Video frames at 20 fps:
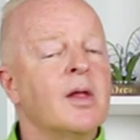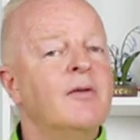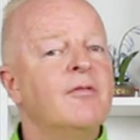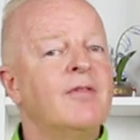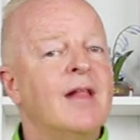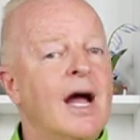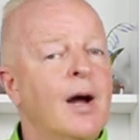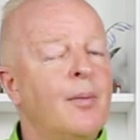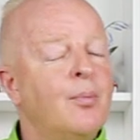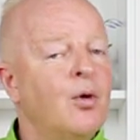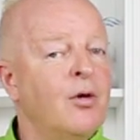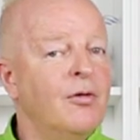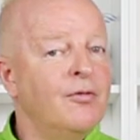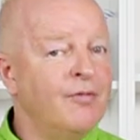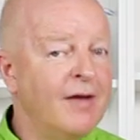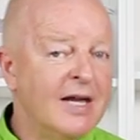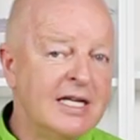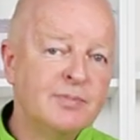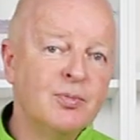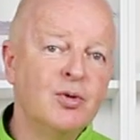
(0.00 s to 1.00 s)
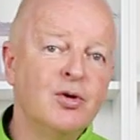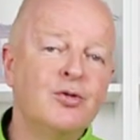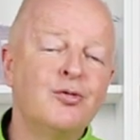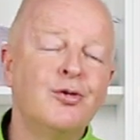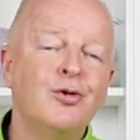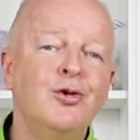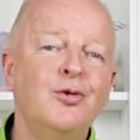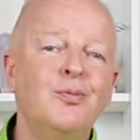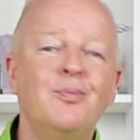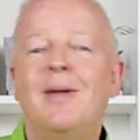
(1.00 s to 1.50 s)
Flower Pro Facebook
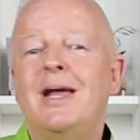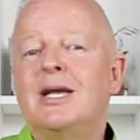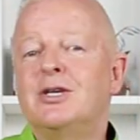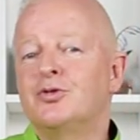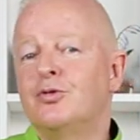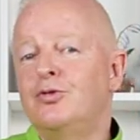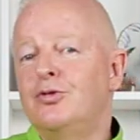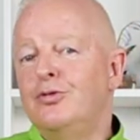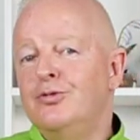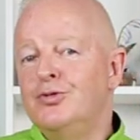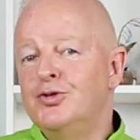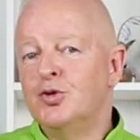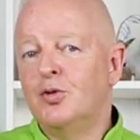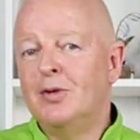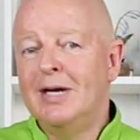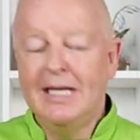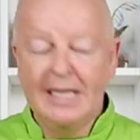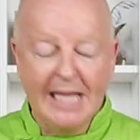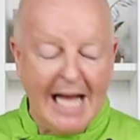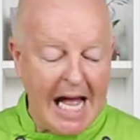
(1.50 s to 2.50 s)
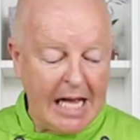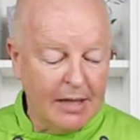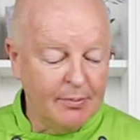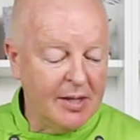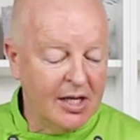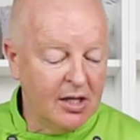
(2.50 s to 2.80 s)
group, make sure you join that,